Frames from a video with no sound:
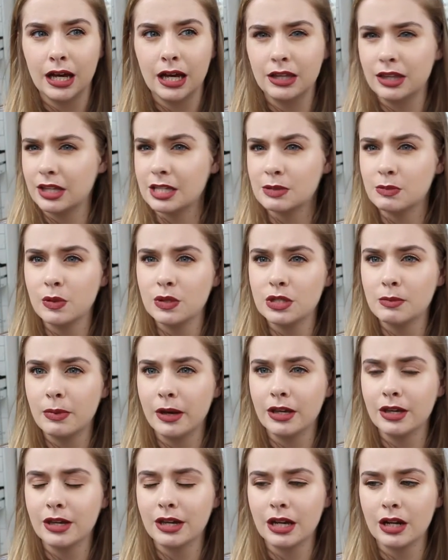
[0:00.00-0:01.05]
I think it's Beauty Bay,
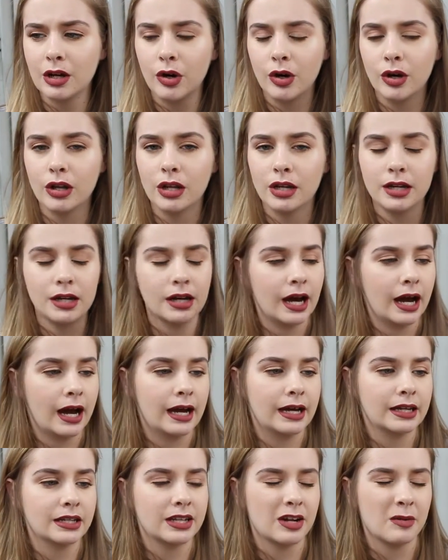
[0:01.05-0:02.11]
you can get it on
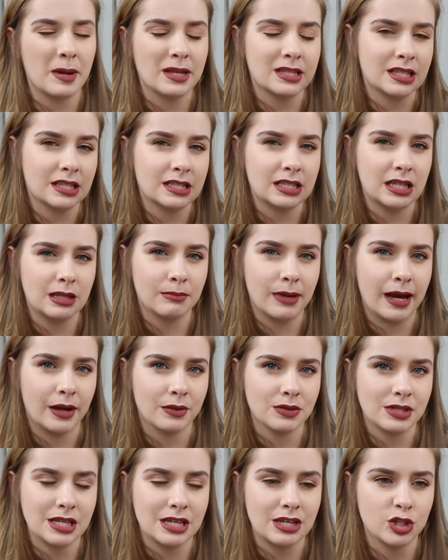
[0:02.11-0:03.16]
and they're about
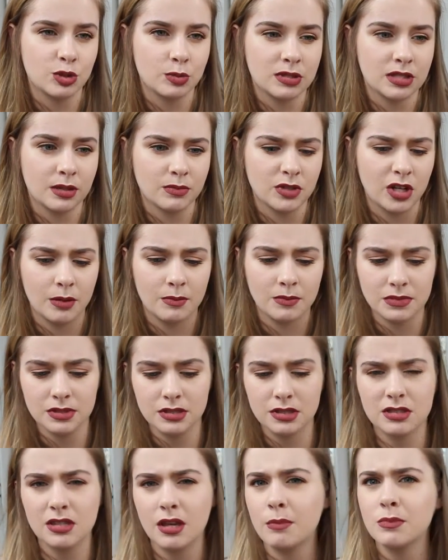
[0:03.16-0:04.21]
£16 each, but sometimes,
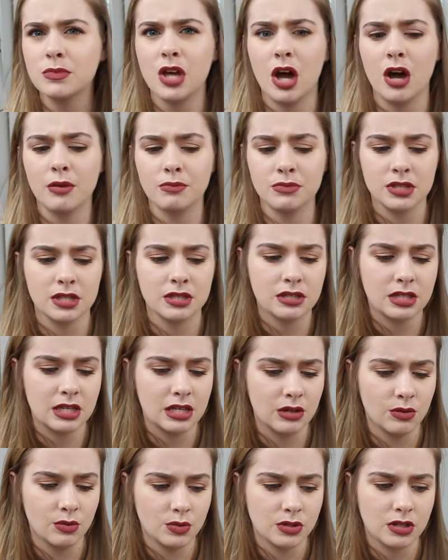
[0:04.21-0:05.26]
sometimes there's
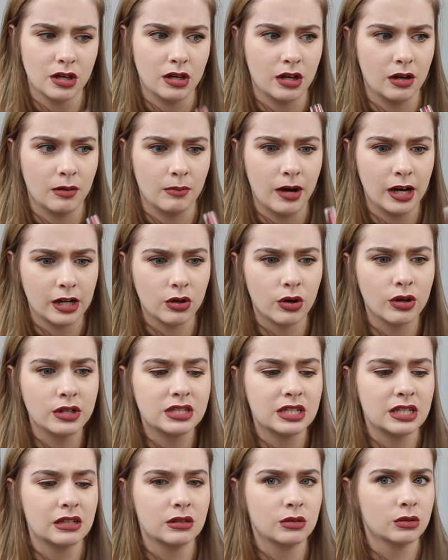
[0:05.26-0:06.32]
deals. Um, I got a
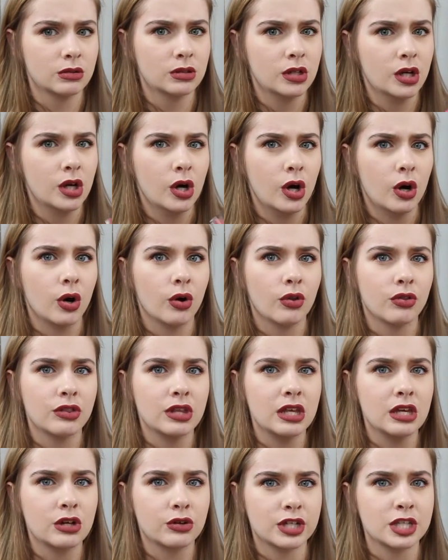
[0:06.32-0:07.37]
deal on
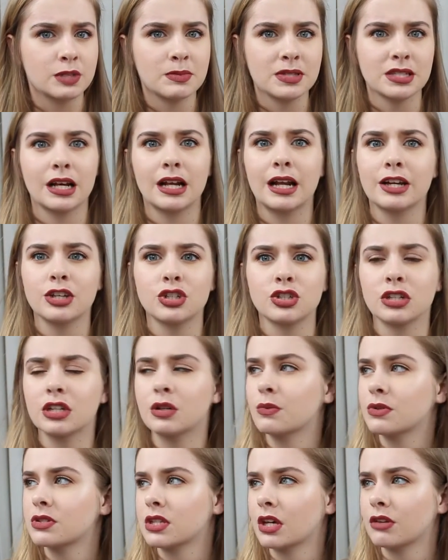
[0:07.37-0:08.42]
the Christmas collection, it
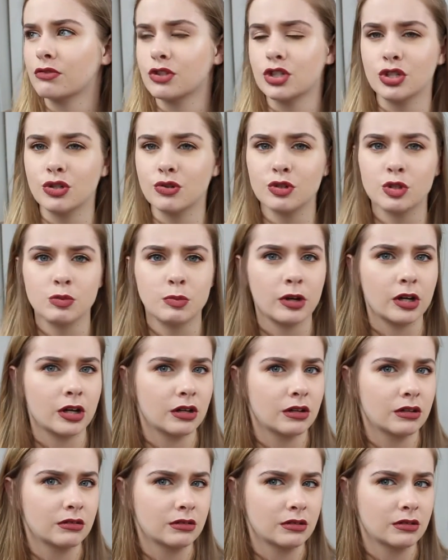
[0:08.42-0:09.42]
was like reduced, but